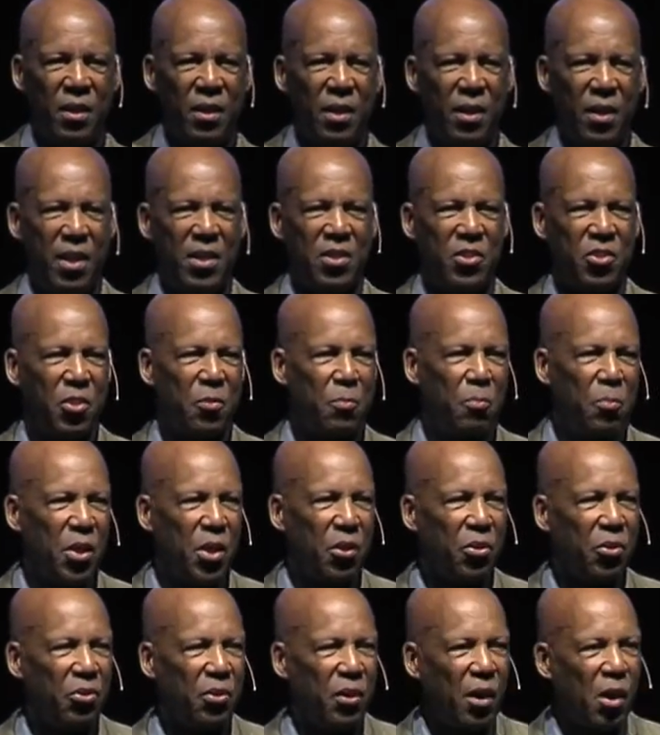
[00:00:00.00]
is the
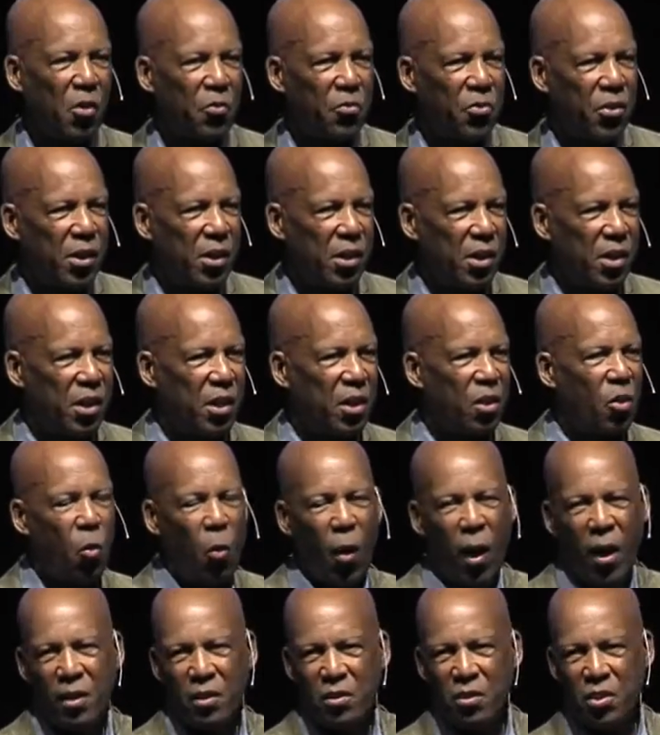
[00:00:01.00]
myth of the
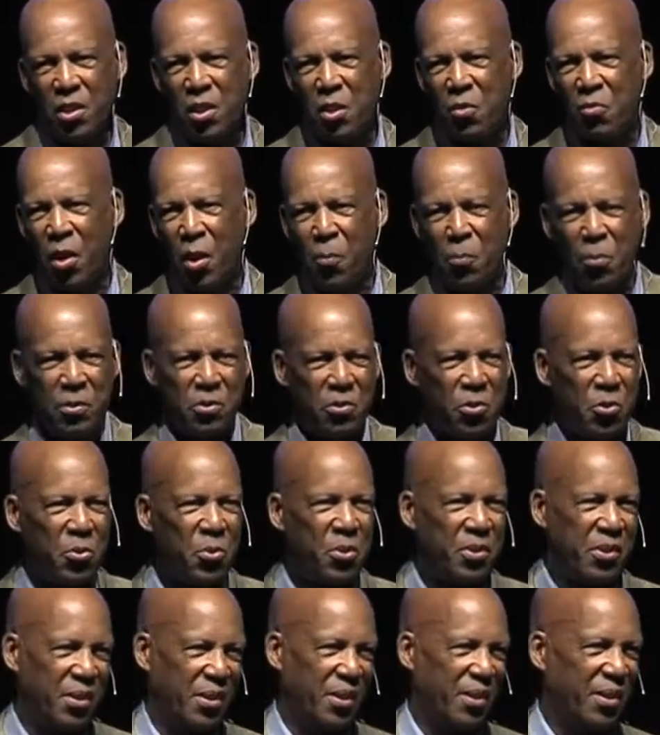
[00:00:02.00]
equality of
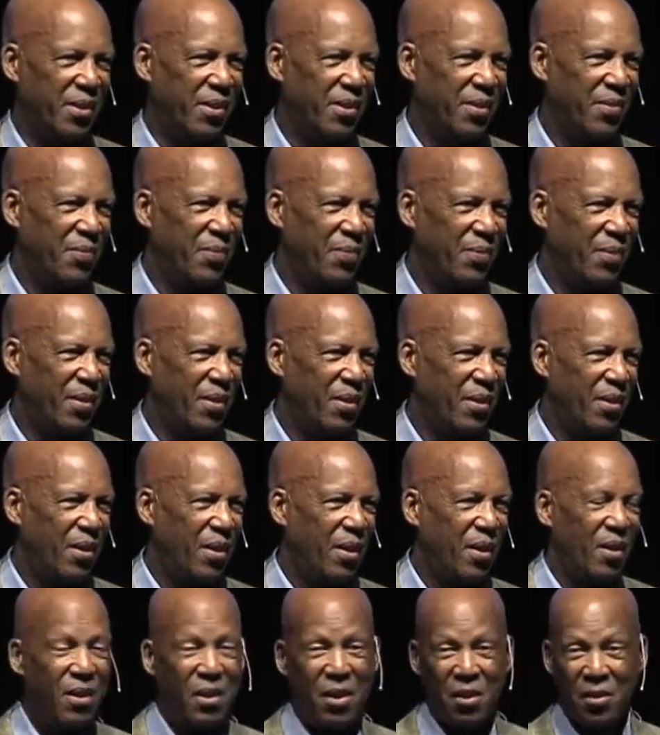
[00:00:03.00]
opportunity.
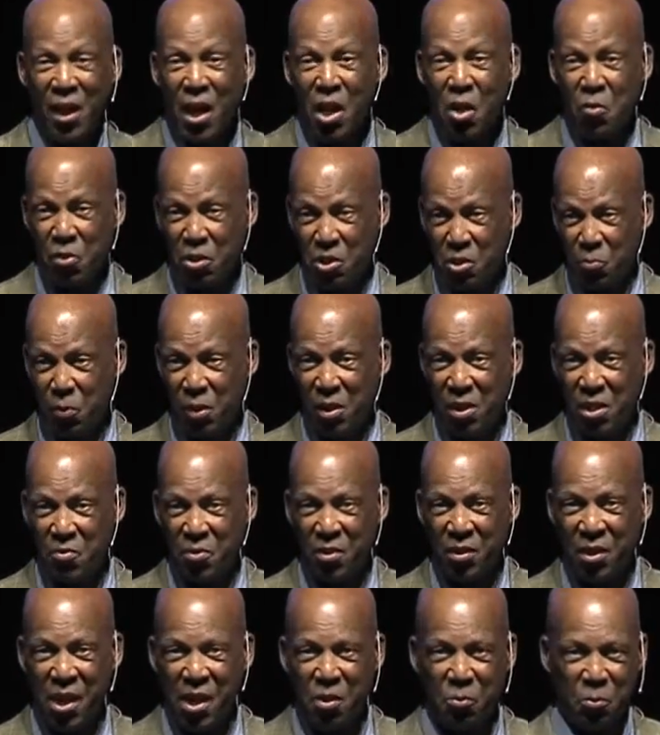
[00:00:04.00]
A lot of us believe in
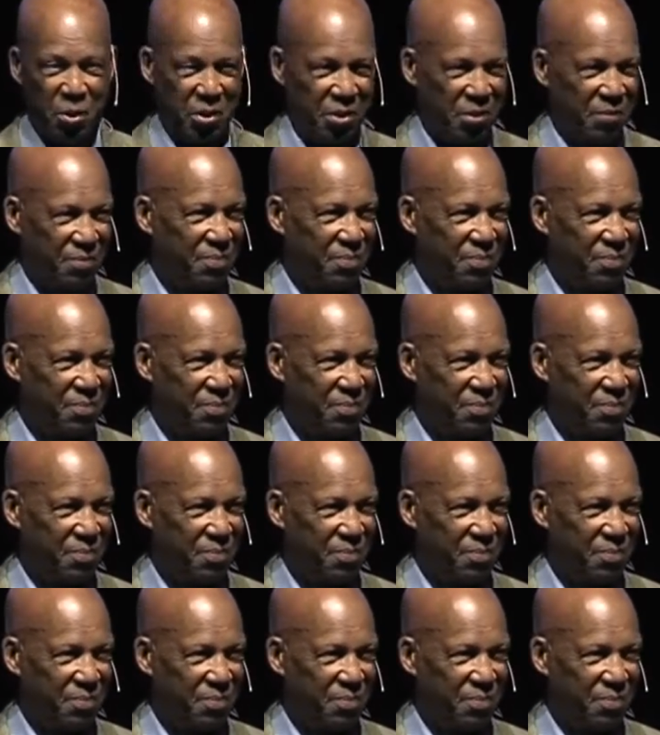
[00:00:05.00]
that one.